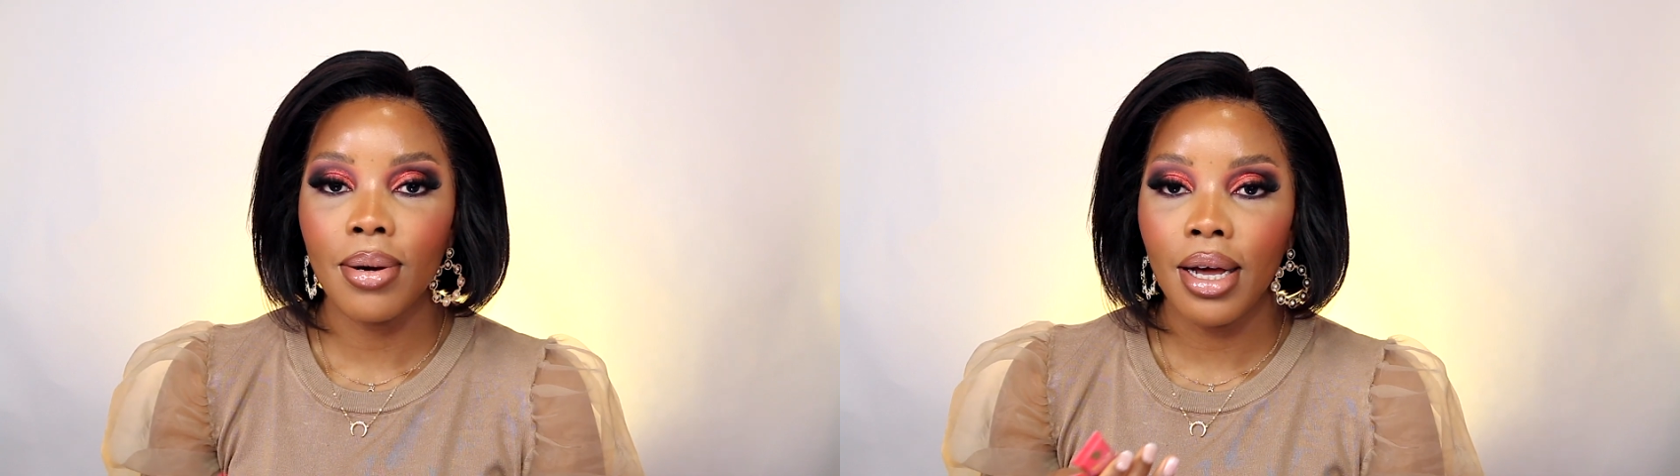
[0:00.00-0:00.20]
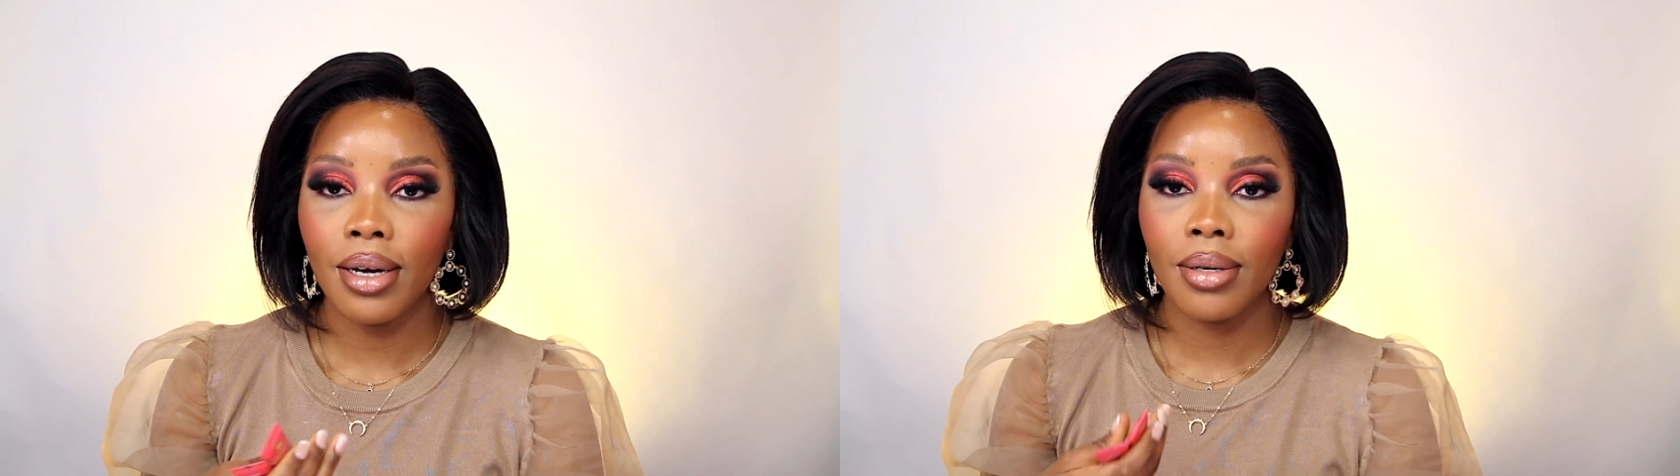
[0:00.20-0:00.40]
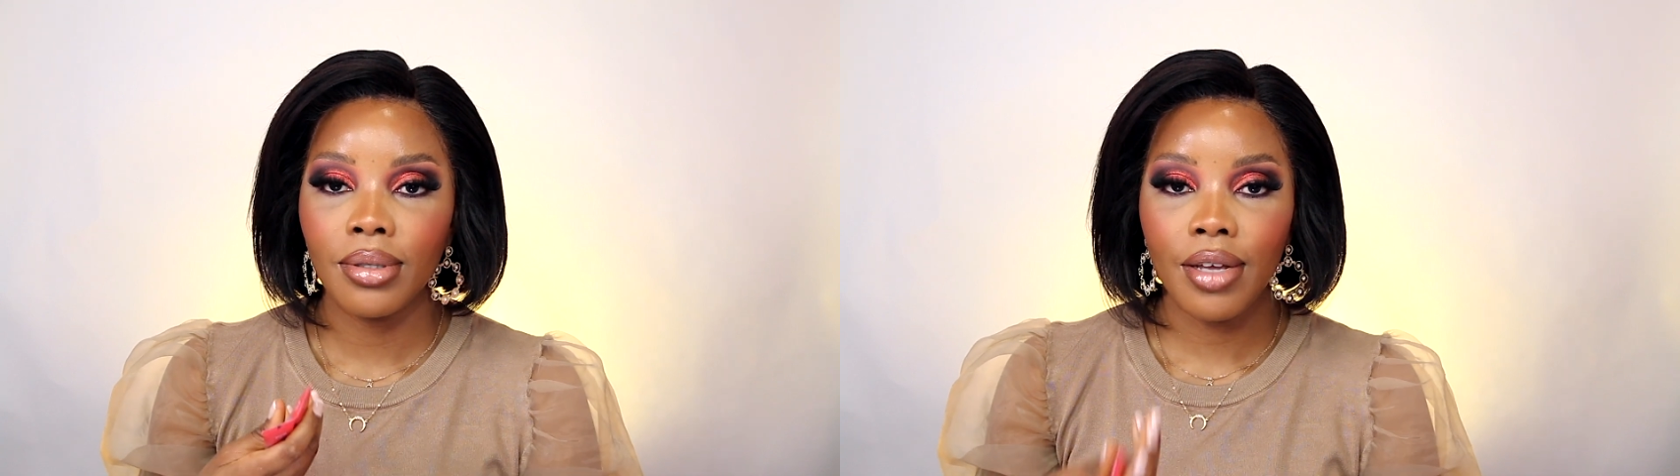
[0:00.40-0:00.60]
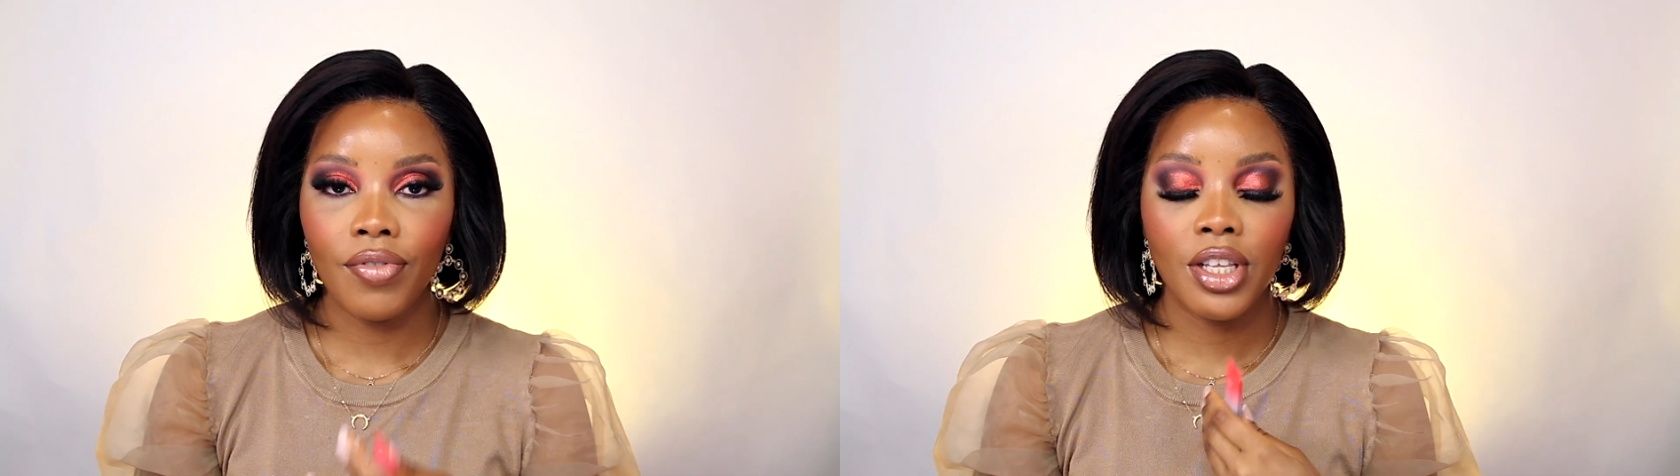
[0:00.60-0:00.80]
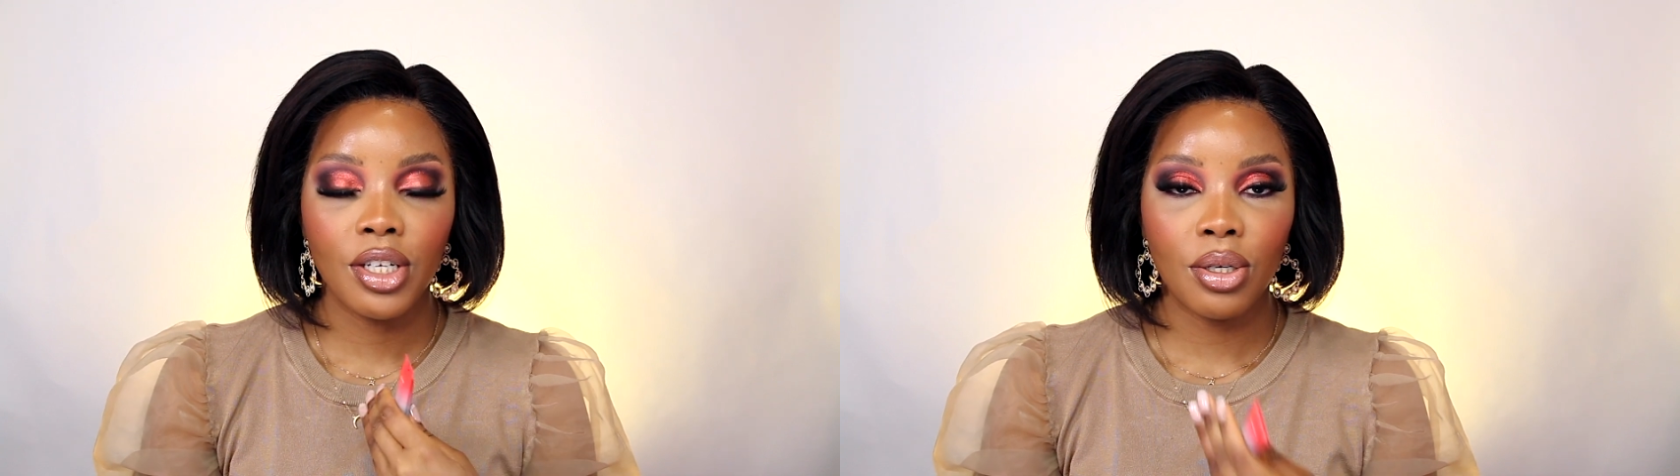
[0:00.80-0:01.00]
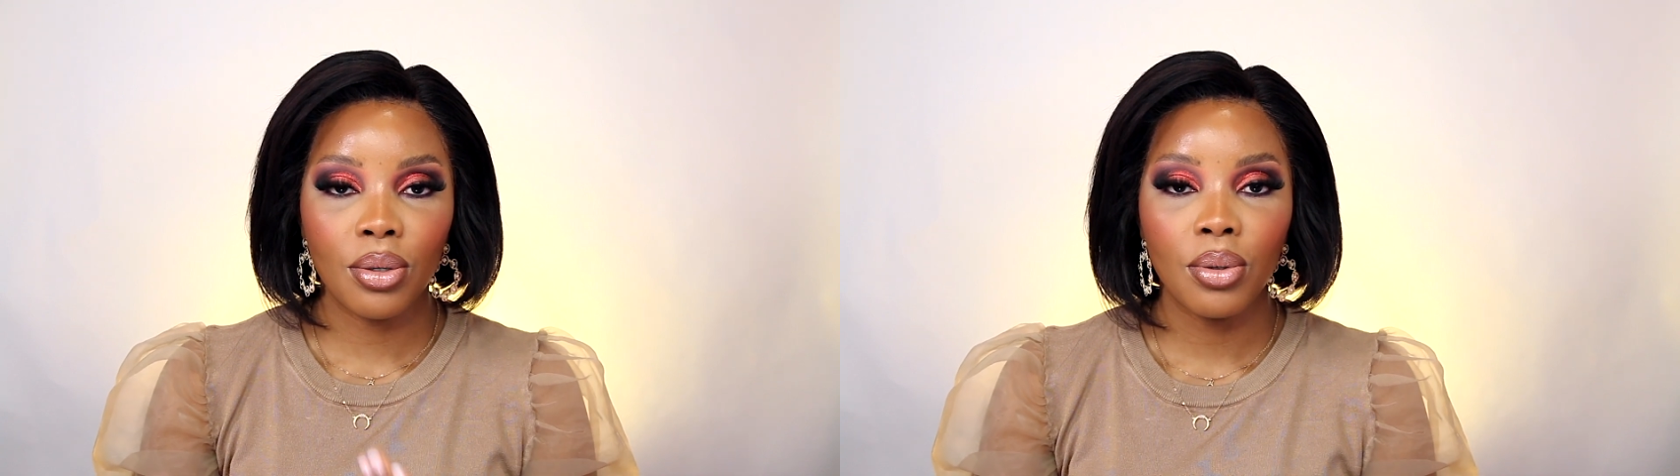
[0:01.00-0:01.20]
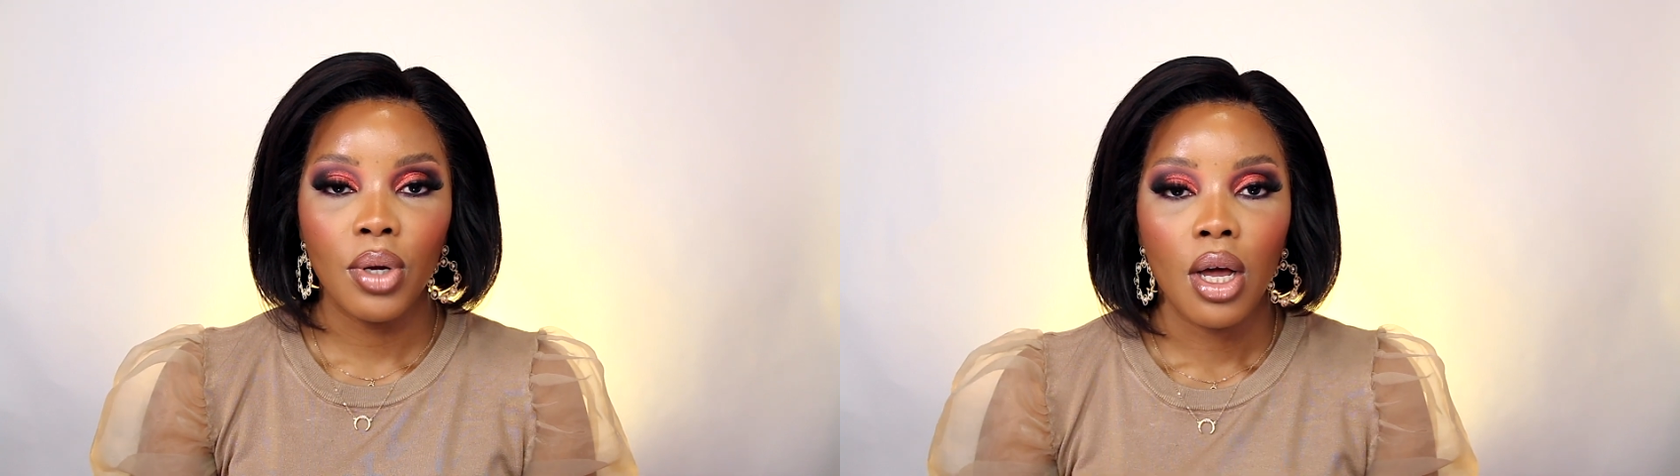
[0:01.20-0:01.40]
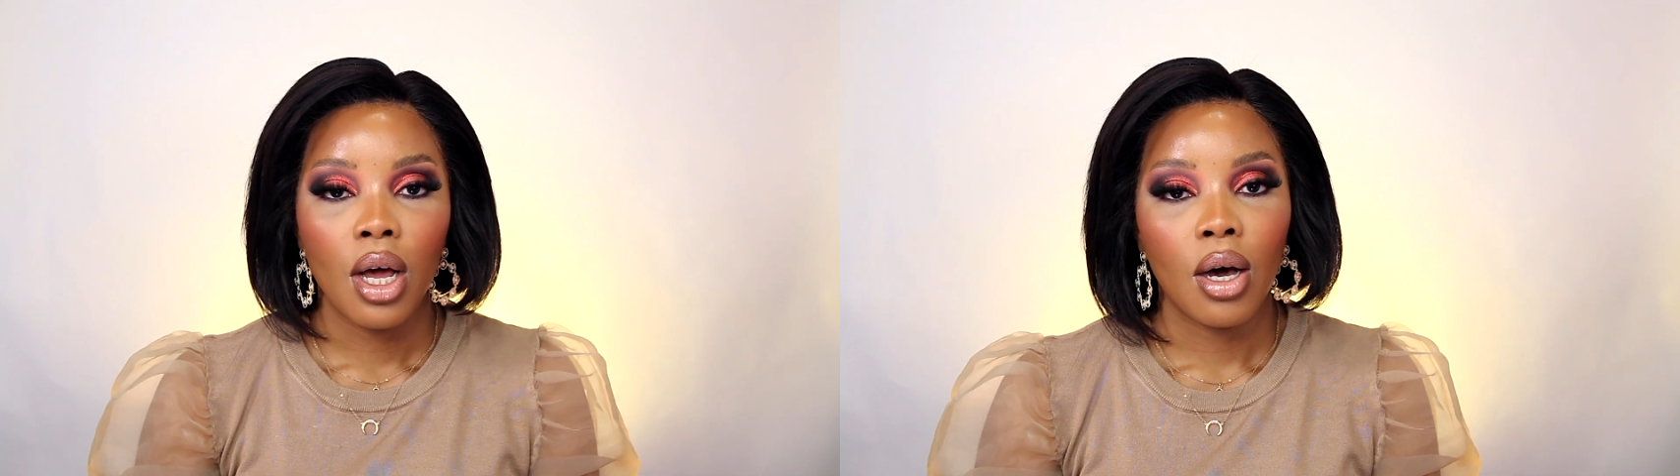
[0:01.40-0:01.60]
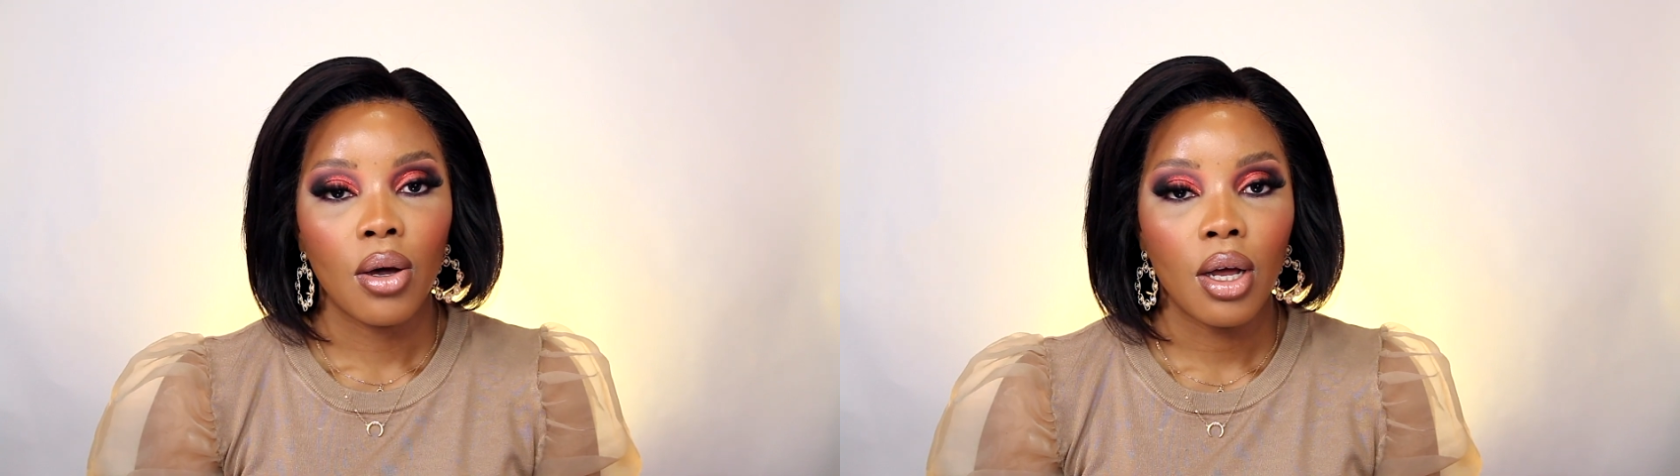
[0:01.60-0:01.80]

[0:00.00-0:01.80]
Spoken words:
and I'll definitely do a